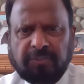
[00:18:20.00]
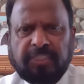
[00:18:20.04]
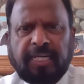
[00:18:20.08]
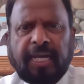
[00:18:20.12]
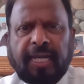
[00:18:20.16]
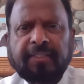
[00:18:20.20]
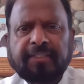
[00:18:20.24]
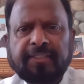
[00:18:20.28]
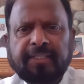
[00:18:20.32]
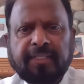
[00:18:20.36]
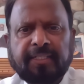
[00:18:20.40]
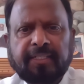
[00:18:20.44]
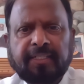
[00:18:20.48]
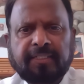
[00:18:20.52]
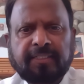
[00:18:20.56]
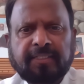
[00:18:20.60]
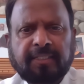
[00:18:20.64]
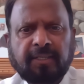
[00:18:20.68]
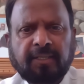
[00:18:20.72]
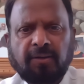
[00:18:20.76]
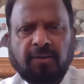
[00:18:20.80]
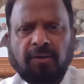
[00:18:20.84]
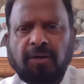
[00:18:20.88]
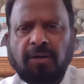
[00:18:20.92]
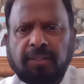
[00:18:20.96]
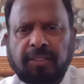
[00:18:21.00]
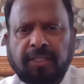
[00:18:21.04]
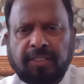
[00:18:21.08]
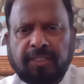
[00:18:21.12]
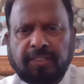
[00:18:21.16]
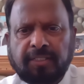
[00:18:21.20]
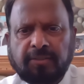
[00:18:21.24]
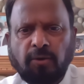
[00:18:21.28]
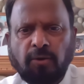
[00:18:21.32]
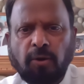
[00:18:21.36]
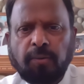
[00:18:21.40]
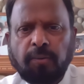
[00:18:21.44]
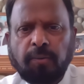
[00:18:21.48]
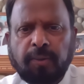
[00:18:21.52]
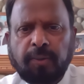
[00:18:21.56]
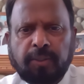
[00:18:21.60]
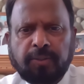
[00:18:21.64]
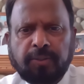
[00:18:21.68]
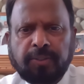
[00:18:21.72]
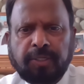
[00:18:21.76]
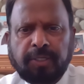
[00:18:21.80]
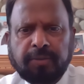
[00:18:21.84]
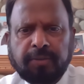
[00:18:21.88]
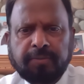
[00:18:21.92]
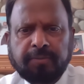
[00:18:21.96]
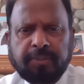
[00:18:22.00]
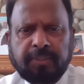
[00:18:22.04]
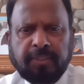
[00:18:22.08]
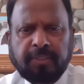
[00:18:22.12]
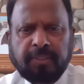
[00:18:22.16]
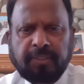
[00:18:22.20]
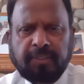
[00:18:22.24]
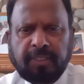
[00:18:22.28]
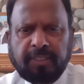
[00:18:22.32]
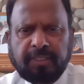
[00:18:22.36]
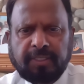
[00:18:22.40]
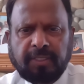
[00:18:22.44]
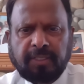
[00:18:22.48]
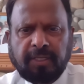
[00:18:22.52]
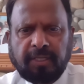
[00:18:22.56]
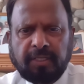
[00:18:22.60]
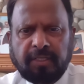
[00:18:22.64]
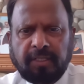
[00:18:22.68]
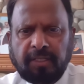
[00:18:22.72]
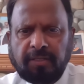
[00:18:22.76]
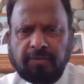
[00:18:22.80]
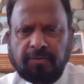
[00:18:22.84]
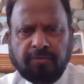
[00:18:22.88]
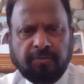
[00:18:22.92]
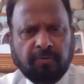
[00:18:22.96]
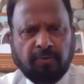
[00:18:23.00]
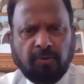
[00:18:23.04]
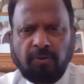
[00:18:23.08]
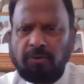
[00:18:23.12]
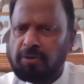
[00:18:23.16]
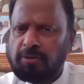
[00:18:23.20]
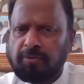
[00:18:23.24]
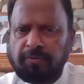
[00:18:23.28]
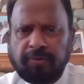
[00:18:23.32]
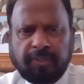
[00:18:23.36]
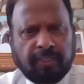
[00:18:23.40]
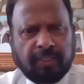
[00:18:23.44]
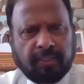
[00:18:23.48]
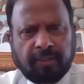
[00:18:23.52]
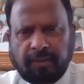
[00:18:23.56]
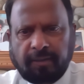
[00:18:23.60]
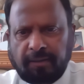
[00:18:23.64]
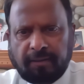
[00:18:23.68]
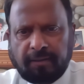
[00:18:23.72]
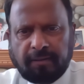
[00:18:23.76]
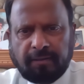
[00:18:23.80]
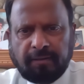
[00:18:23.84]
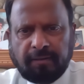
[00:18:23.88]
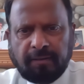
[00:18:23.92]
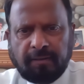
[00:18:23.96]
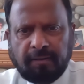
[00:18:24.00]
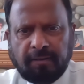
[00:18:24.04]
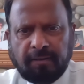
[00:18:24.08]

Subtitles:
chantings and all this Homa Gundams and things like that were all way there.